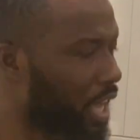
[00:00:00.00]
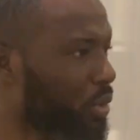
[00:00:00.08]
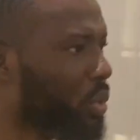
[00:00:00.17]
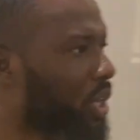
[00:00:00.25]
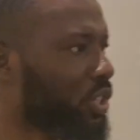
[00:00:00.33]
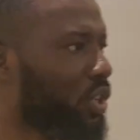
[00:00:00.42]

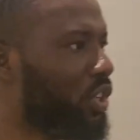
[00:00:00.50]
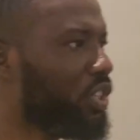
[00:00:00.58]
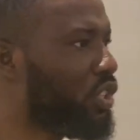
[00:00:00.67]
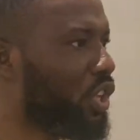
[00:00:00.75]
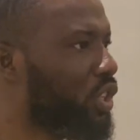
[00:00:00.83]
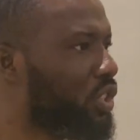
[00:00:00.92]
education
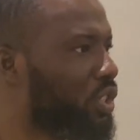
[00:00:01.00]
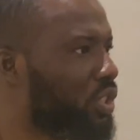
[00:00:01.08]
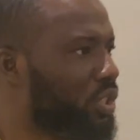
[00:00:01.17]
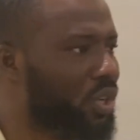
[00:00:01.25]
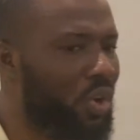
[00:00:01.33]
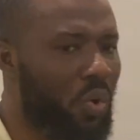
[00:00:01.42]
is not
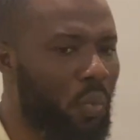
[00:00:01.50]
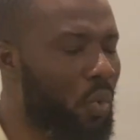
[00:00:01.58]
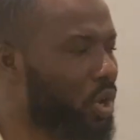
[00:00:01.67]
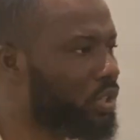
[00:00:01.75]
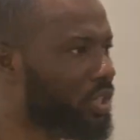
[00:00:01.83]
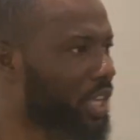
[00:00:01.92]

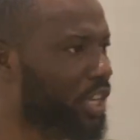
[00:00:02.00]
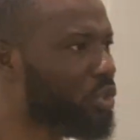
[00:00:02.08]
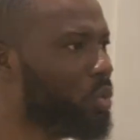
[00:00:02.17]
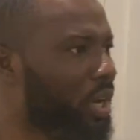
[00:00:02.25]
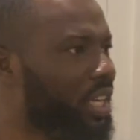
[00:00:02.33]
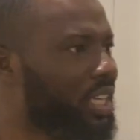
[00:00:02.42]
what
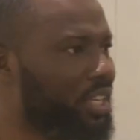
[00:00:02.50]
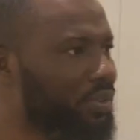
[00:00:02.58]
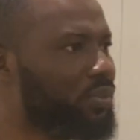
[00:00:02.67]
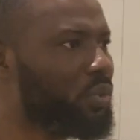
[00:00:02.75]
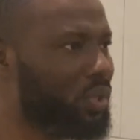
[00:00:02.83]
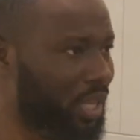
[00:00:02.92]
actually
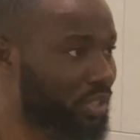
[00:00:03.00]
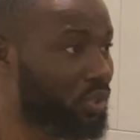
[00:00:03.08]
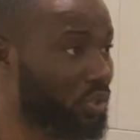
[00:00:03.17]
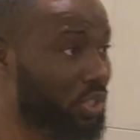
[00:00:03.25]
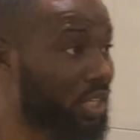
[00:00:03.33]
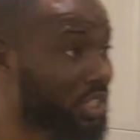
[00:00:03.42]
gives you that
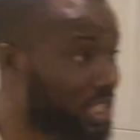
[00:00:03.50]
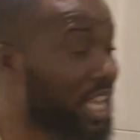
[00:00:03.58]
success.